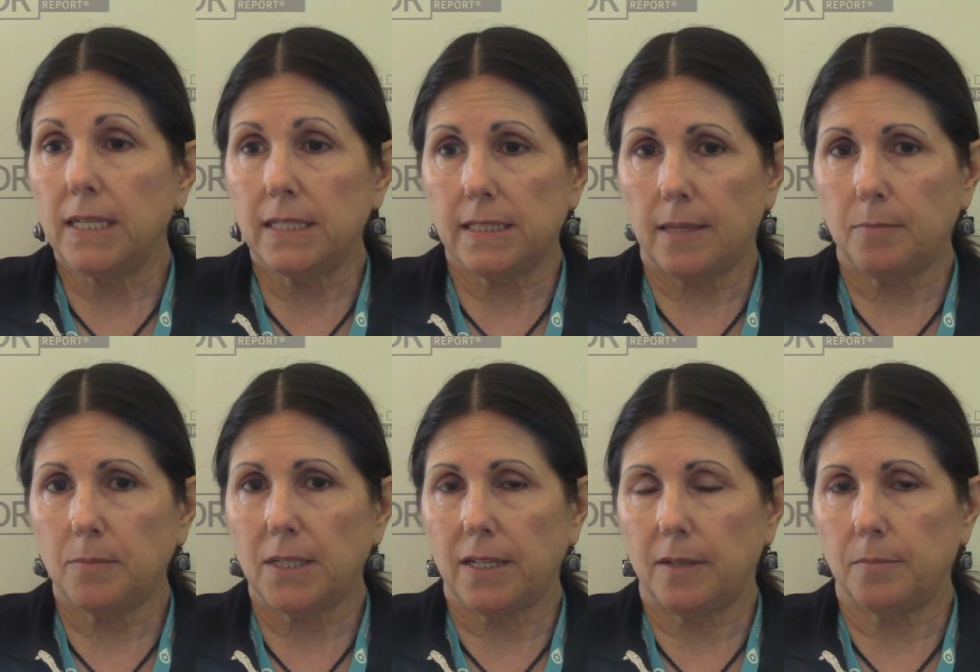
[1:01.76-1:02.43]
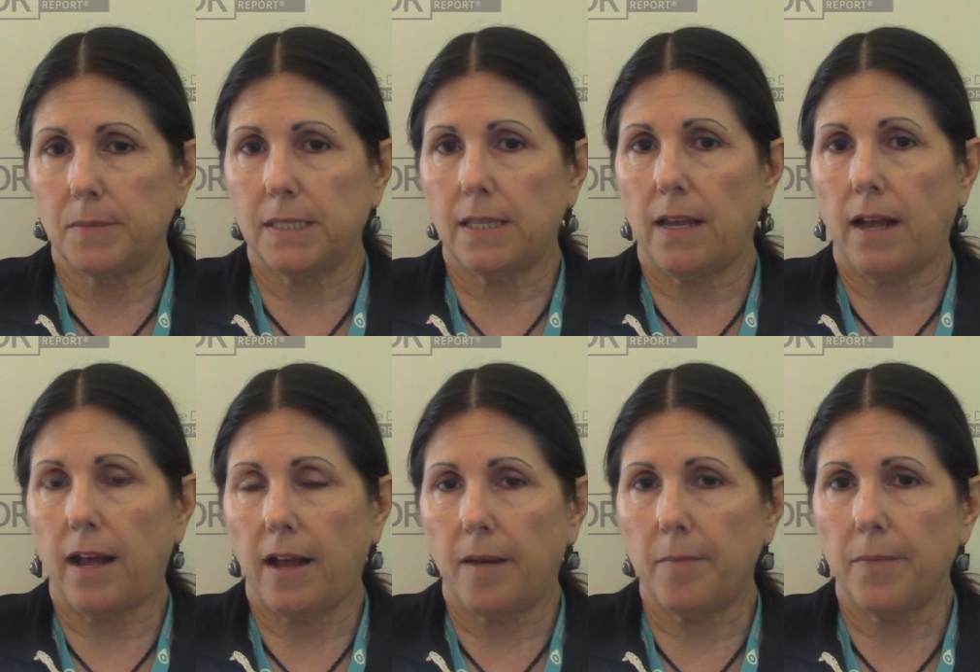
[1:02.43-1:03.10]
symptoms
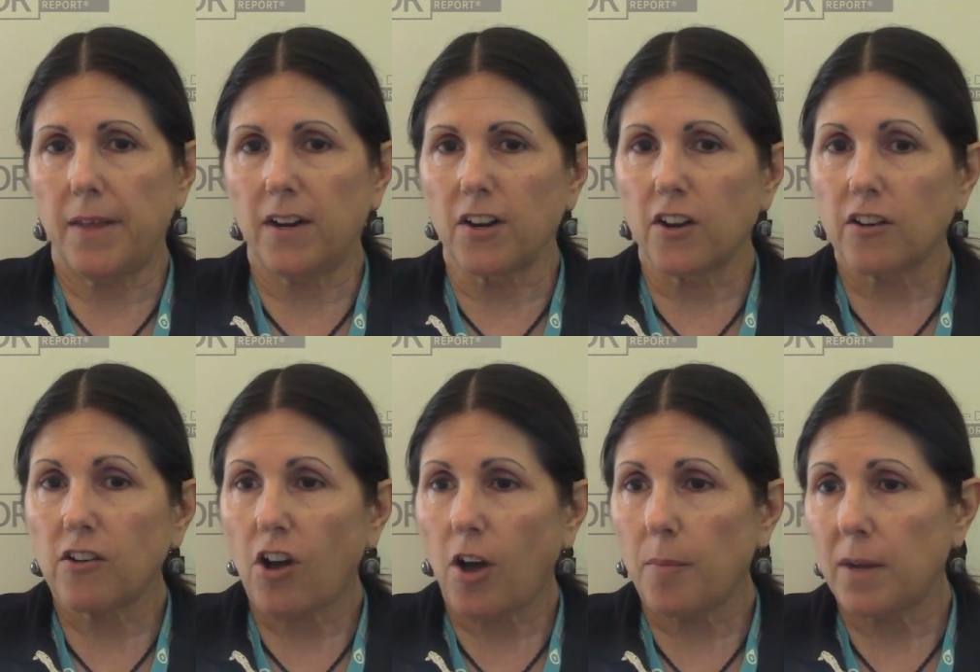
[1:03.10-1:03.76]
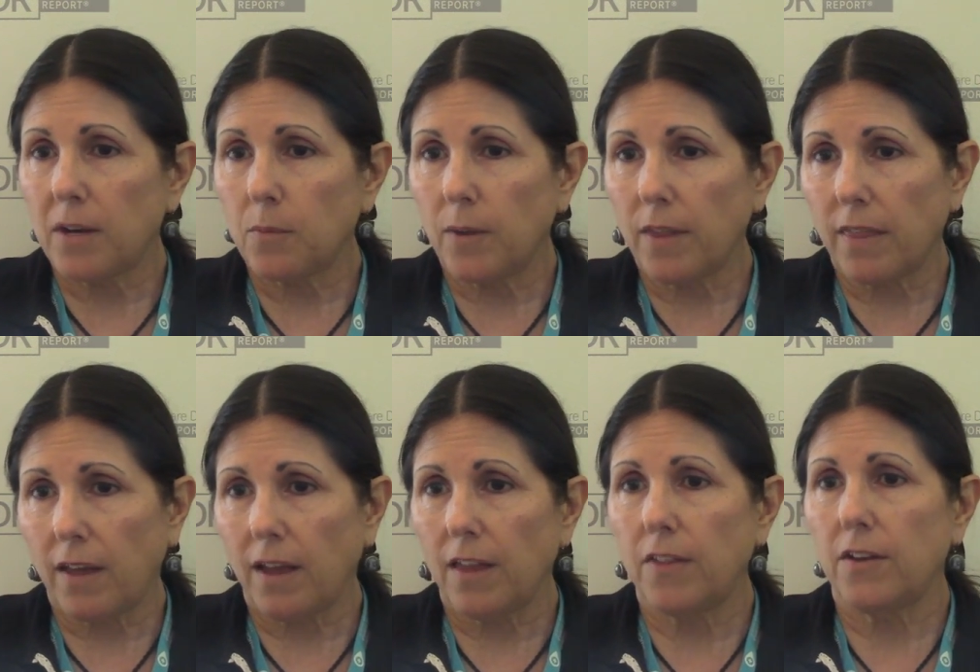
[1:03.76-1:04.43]
um, that are common with
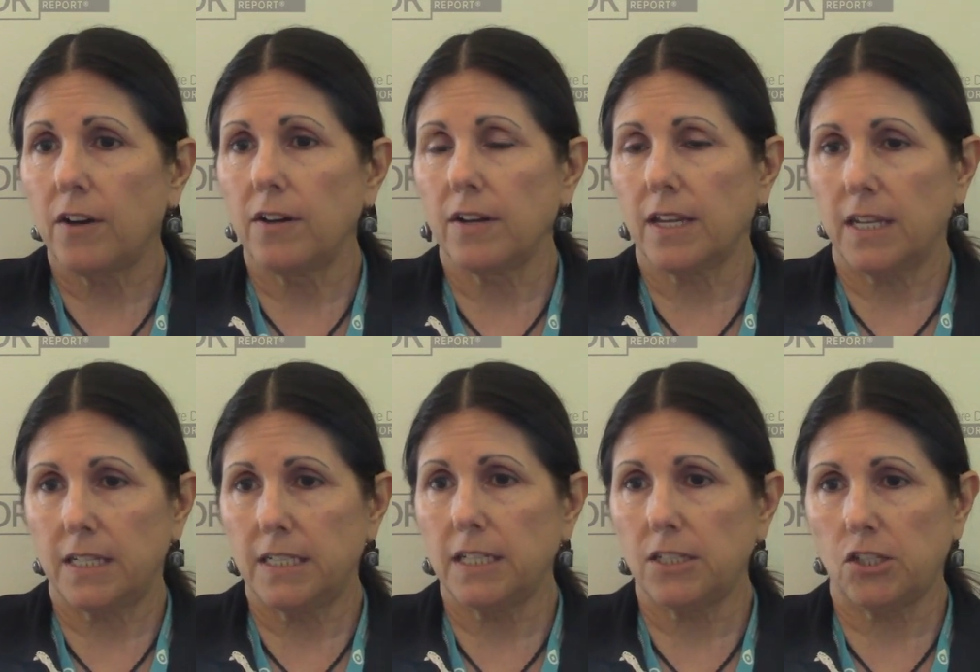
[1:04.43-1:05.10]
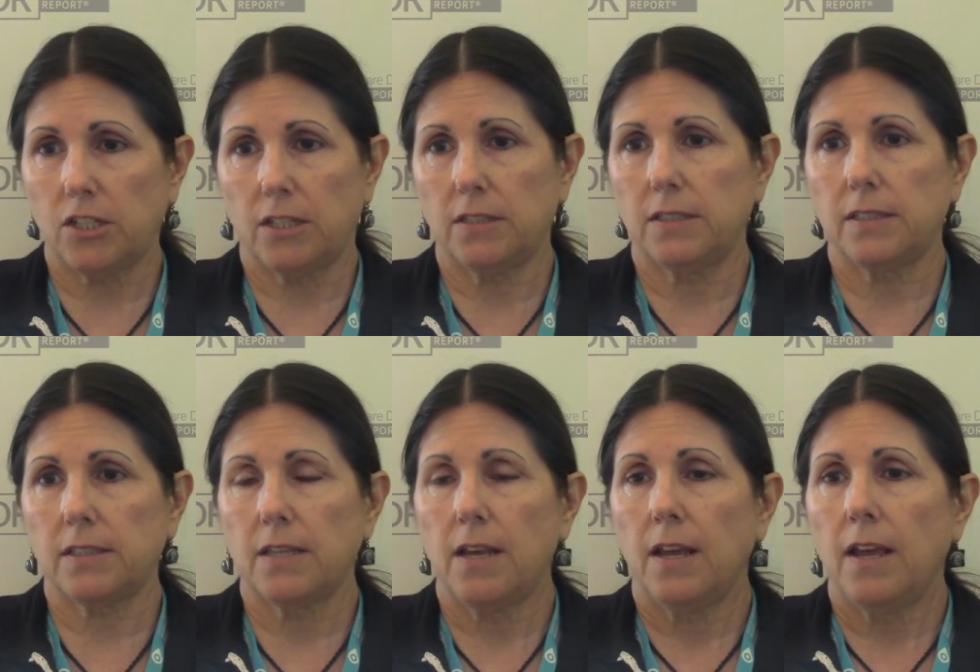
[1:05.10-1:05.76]
other
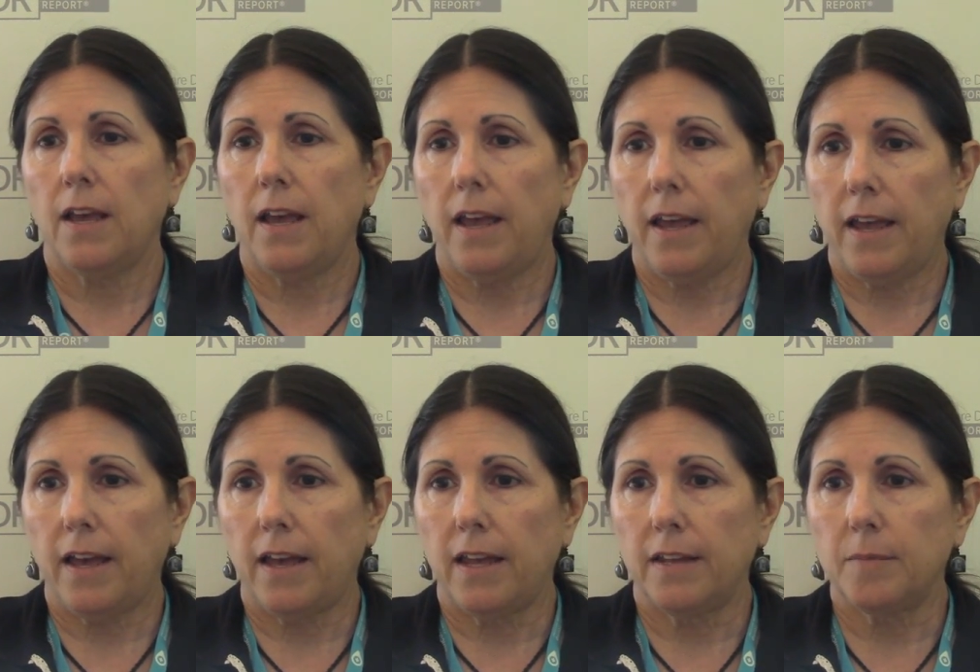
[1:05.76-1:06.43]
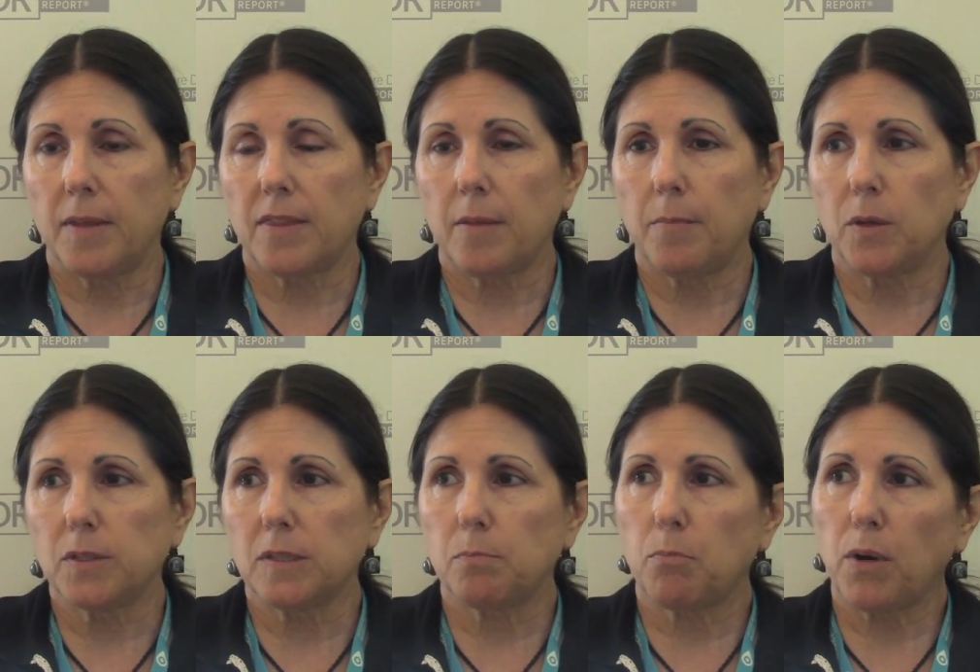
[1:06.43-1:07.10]
conditions. And, but the
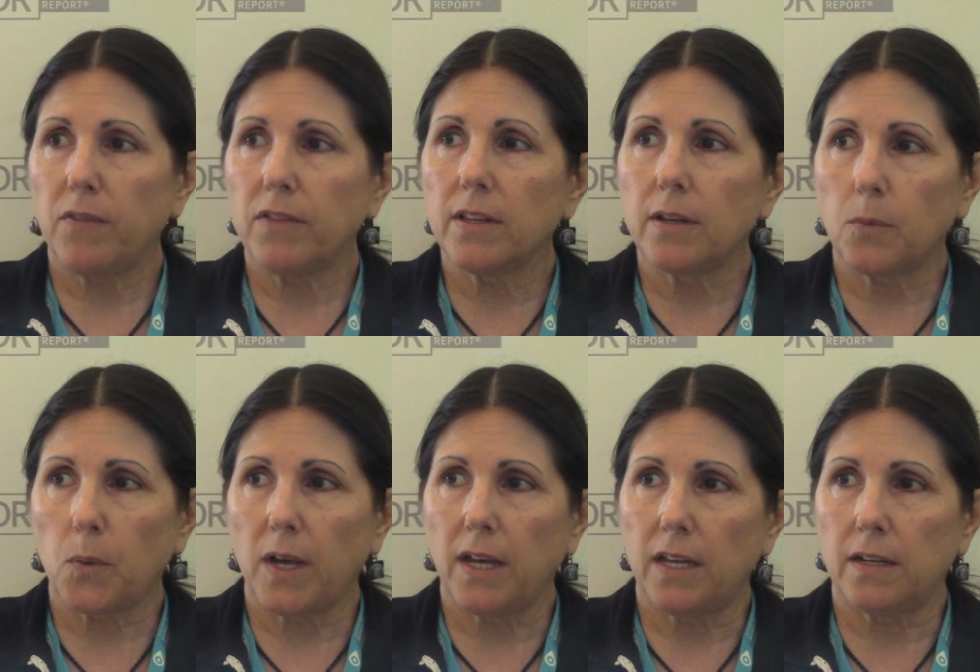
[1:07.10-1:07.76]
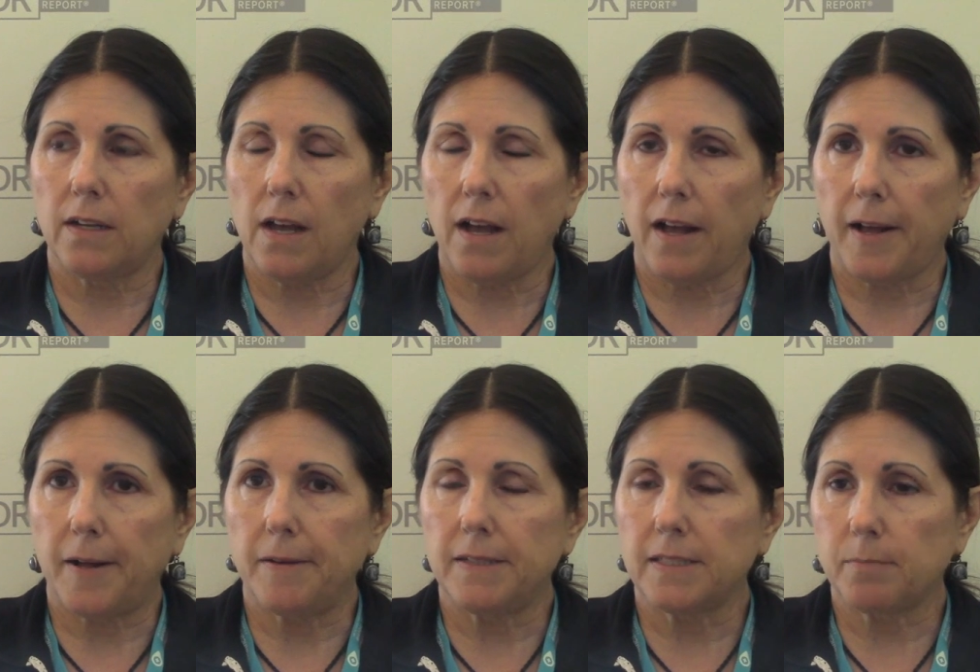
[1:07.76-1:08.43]
most prevalent one
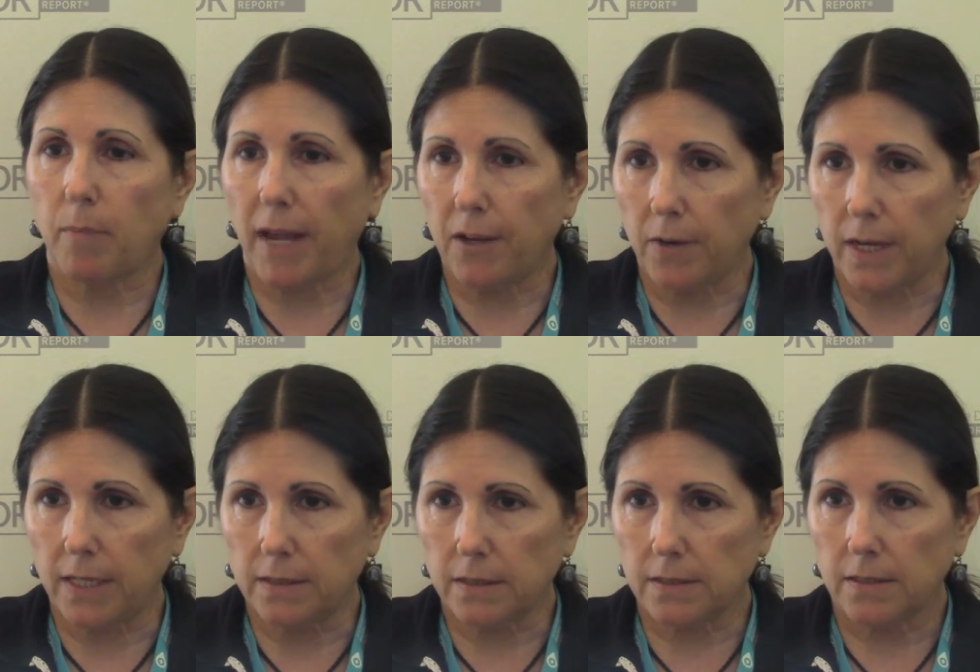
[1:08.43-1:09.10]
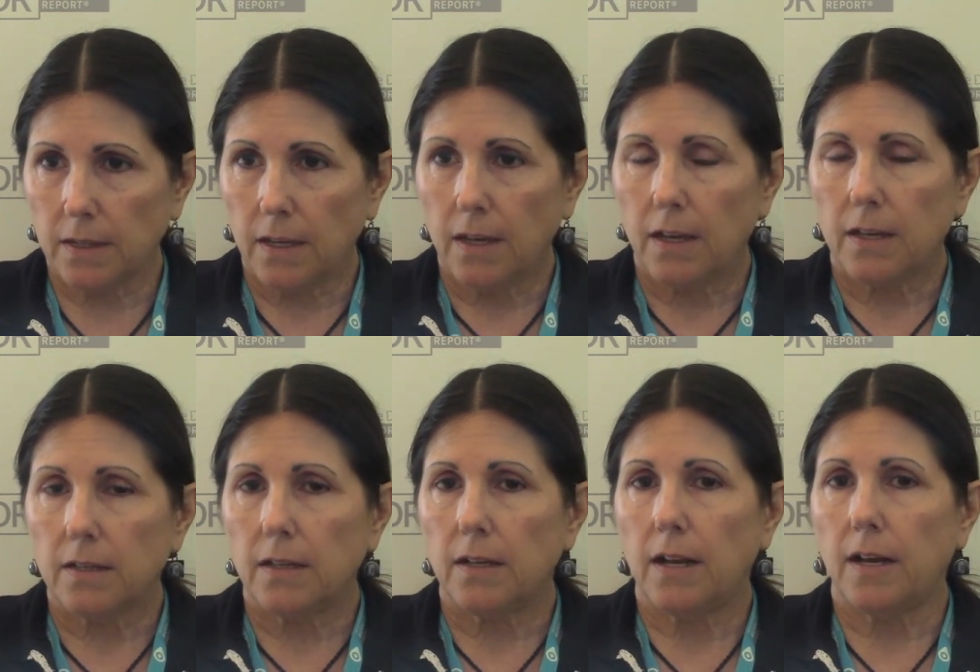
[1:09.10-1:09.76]
uh, is migraines.
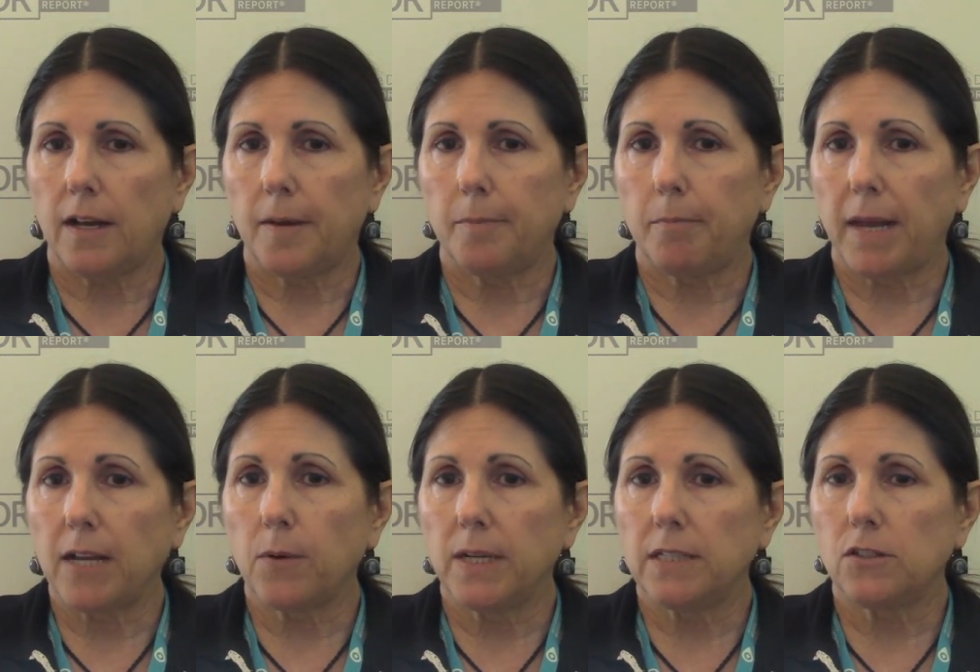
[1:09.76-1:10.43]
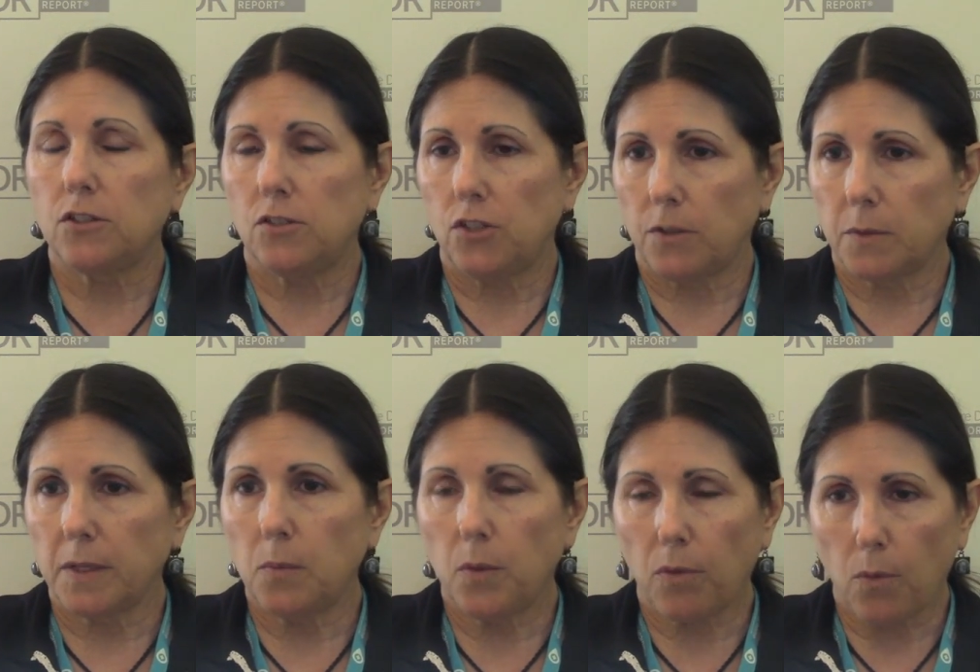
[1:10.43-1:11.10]
Um, migraines
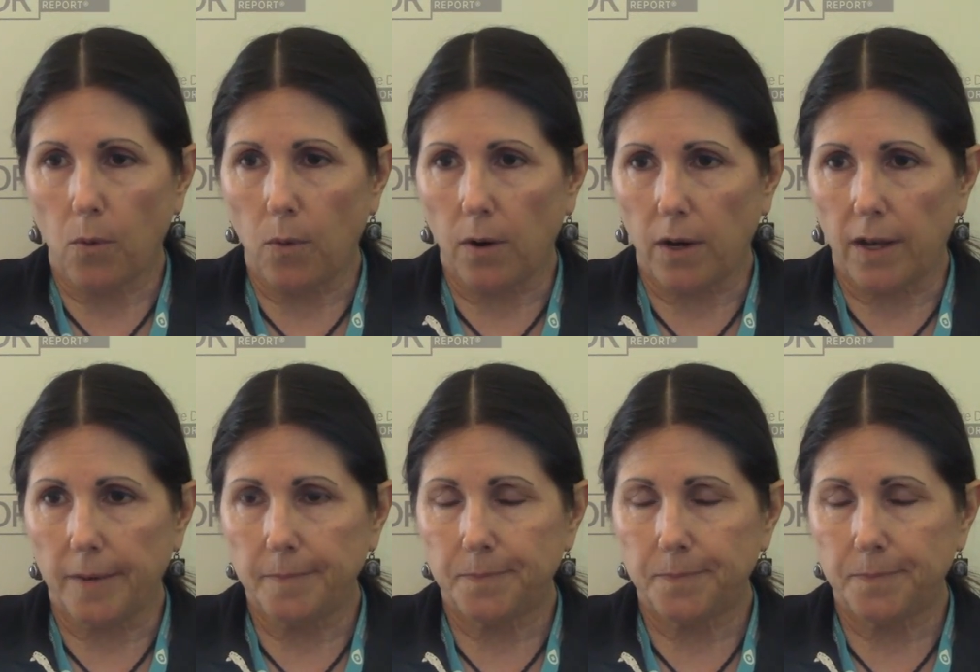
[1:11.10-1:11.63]
generally with aura.